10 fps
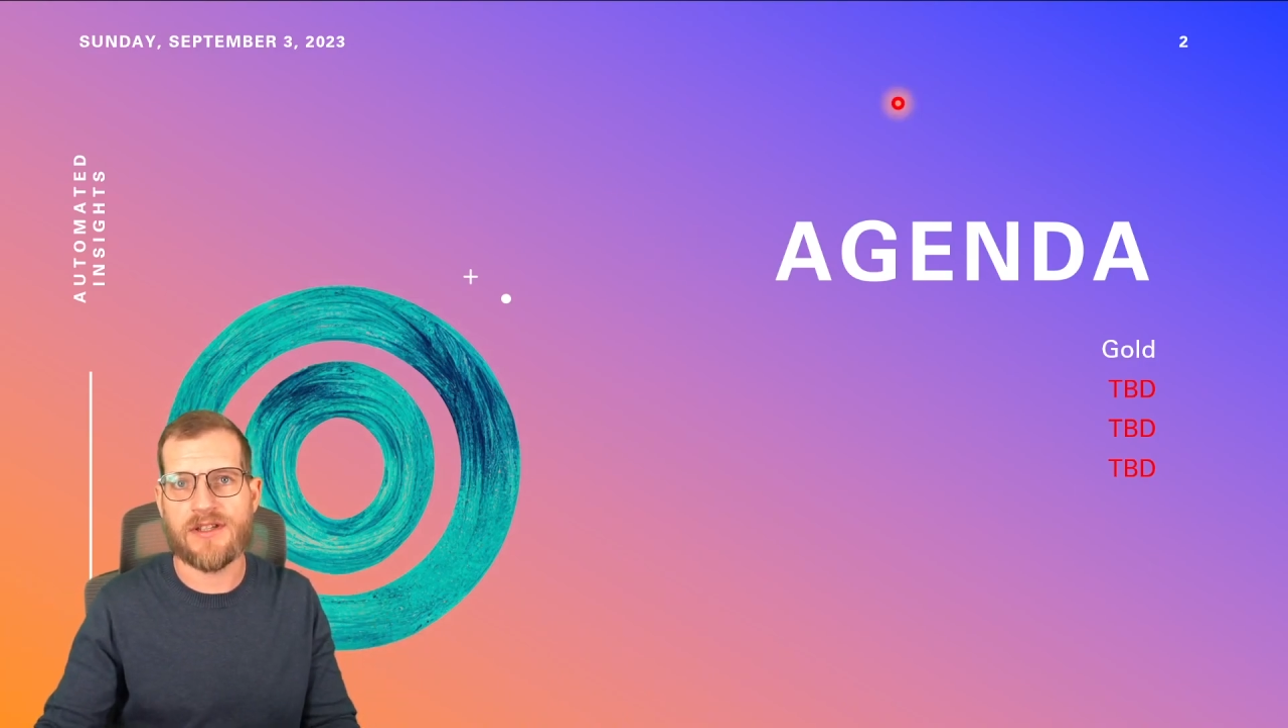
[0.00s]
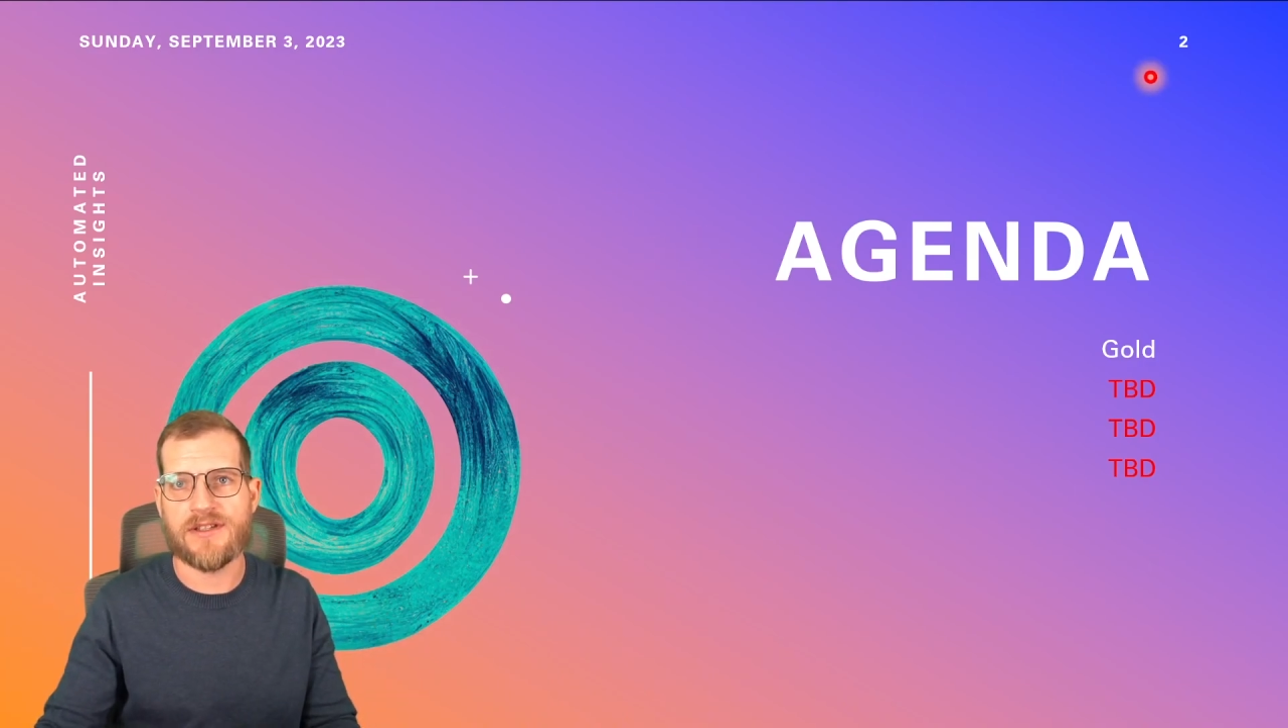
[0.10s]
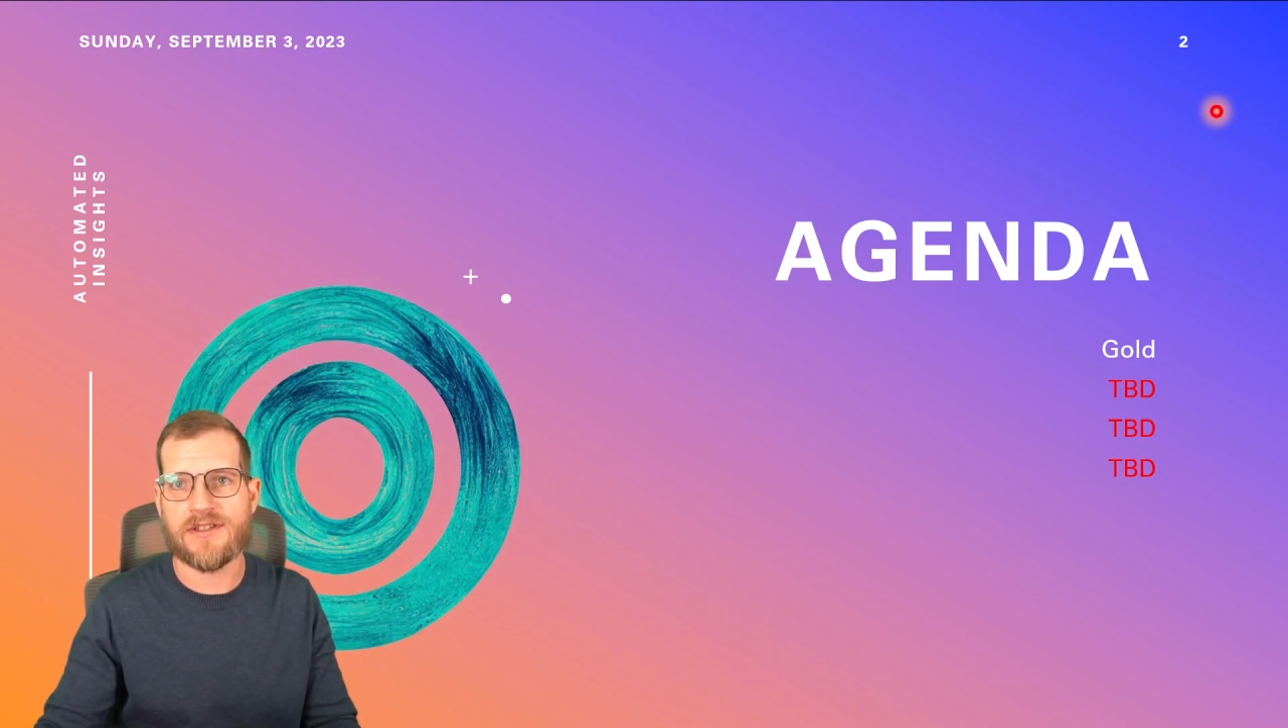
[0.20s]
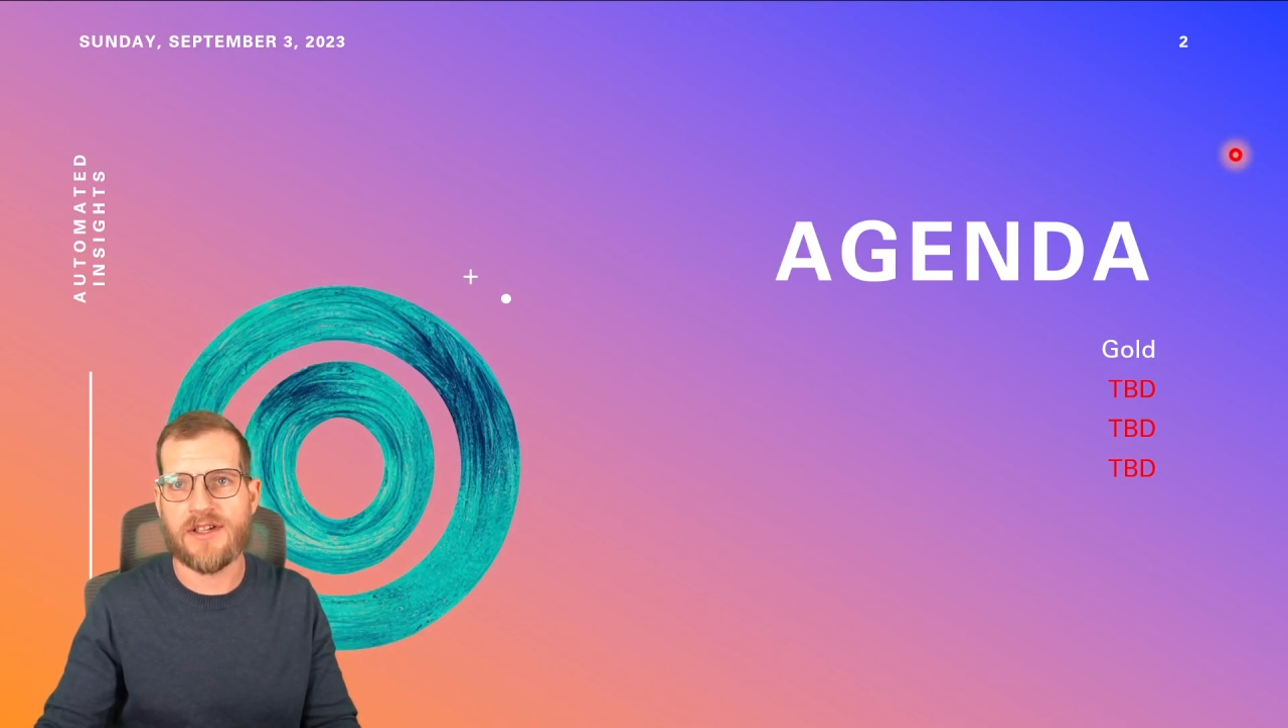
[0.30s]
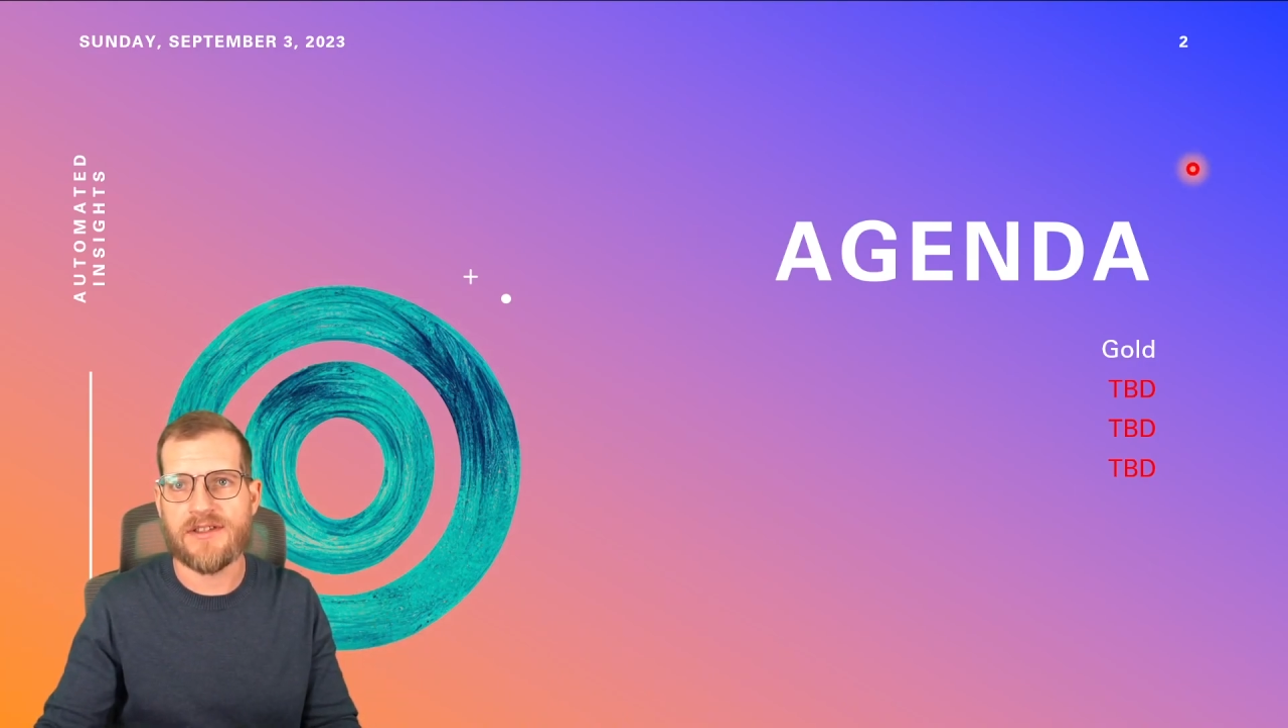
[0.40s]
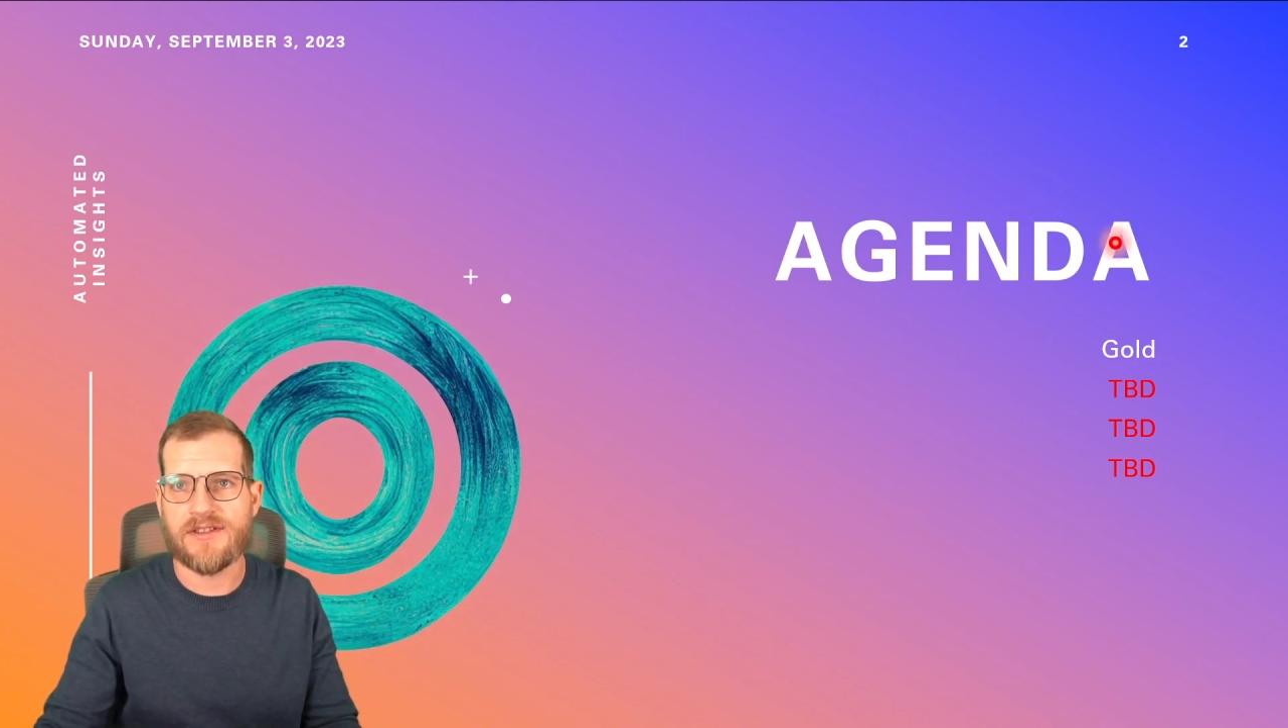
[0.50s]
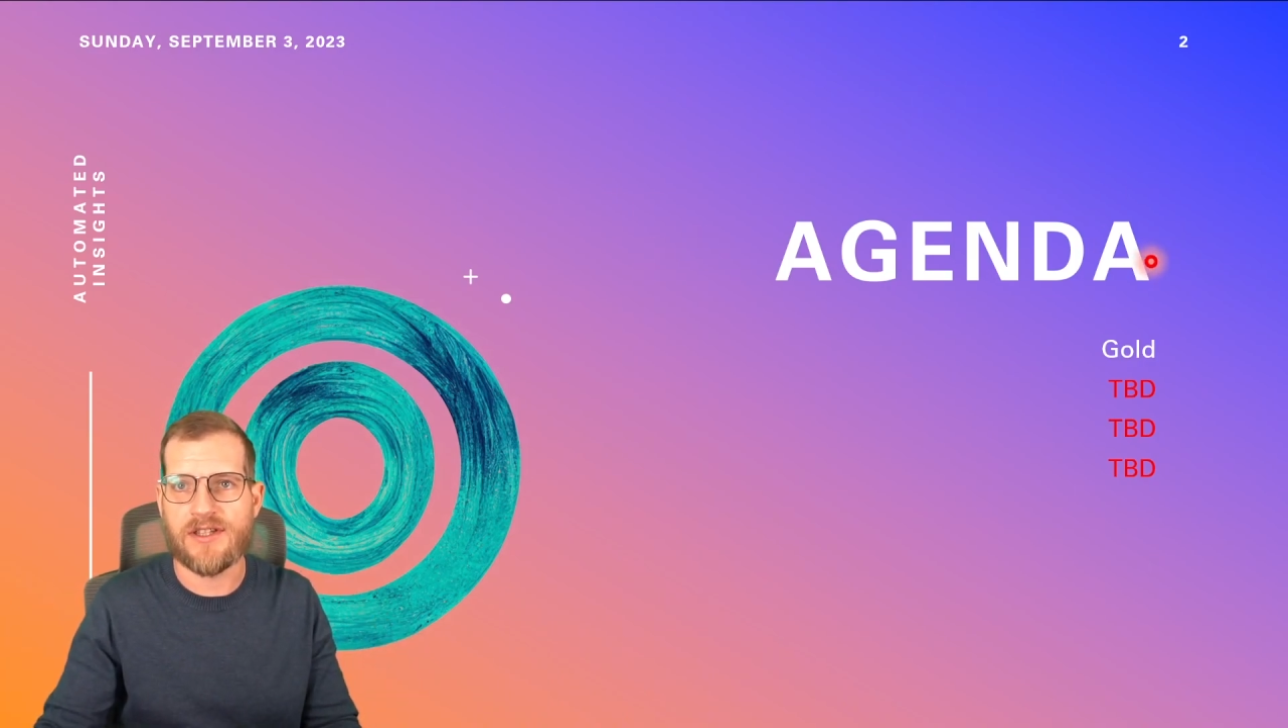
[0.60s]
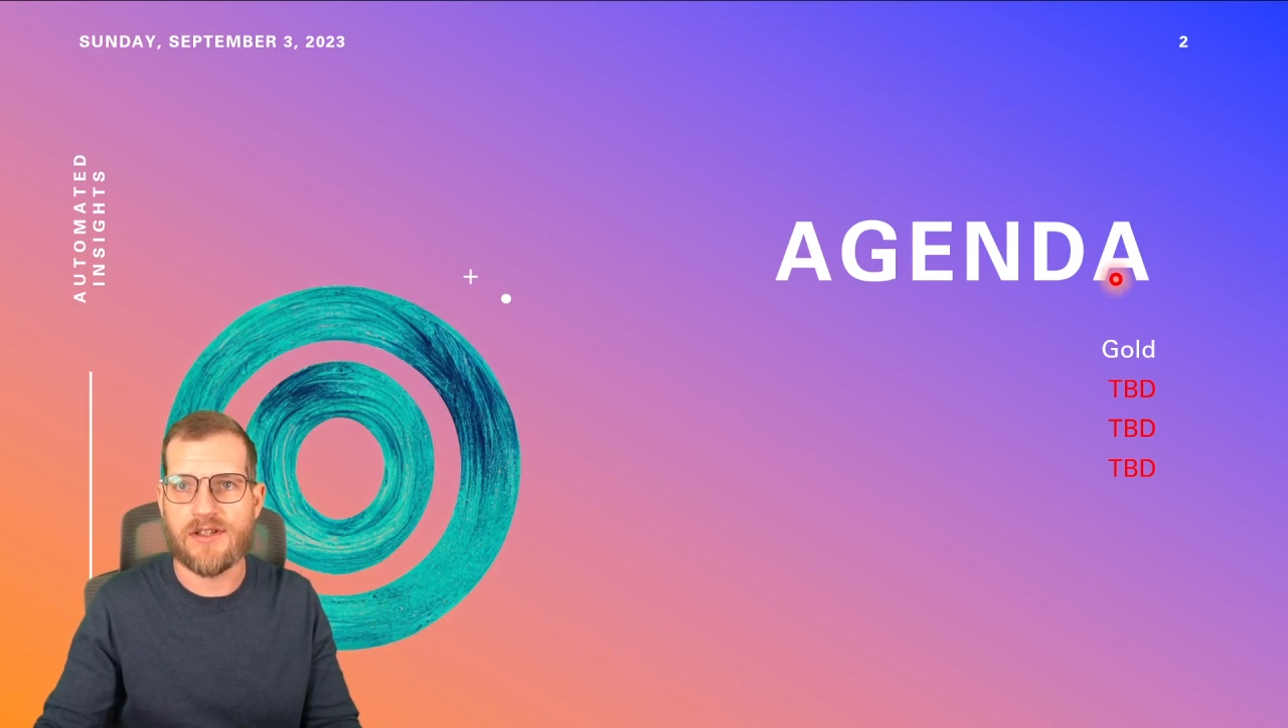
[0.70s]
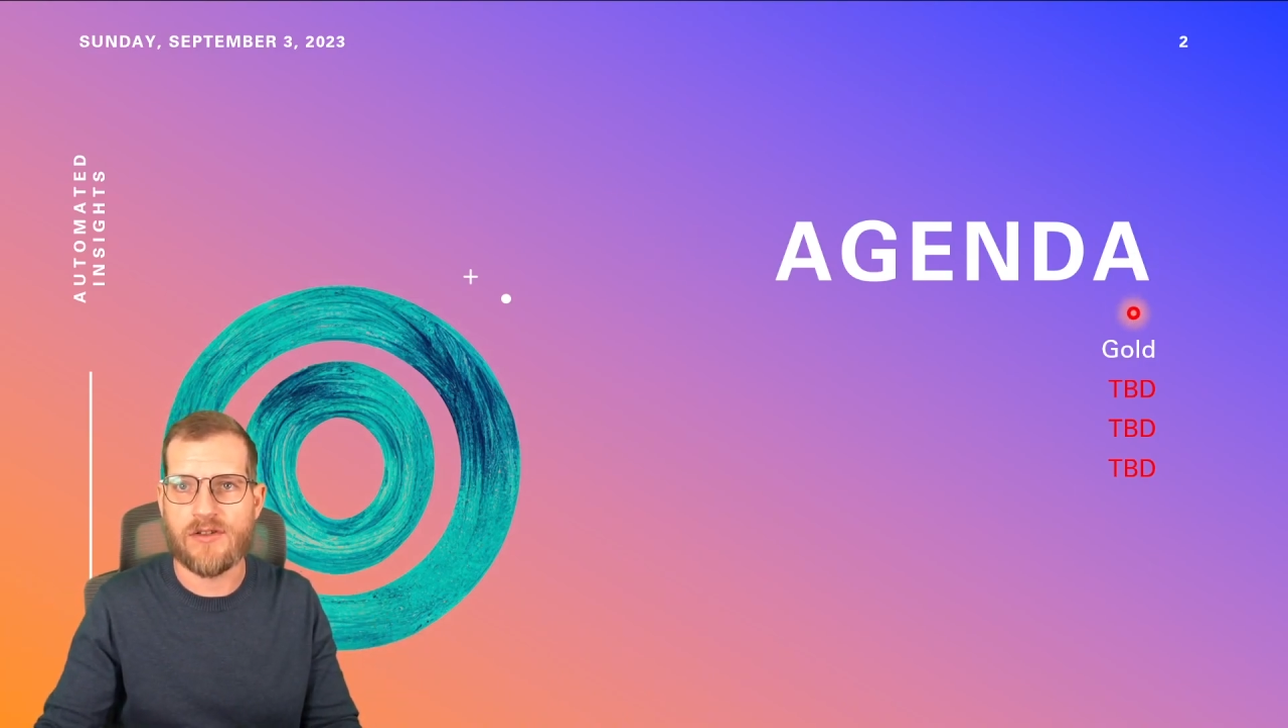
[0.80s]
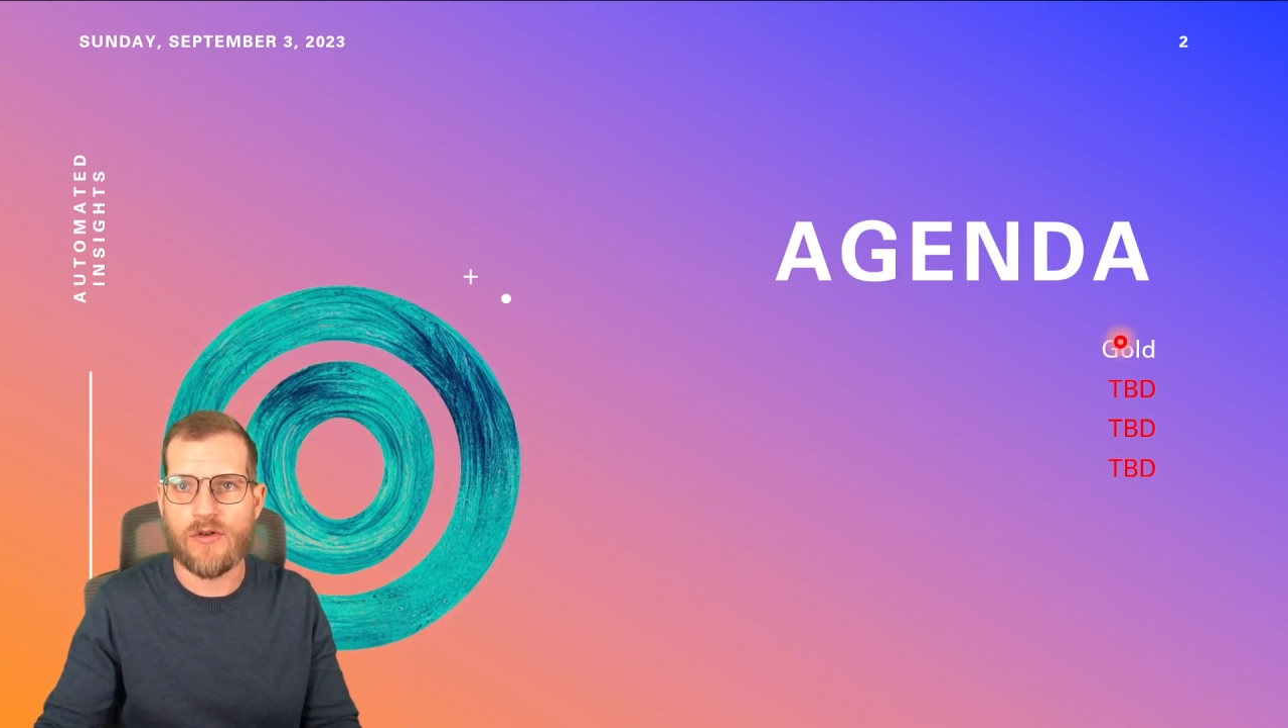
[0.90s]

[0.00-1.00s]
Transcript: discussing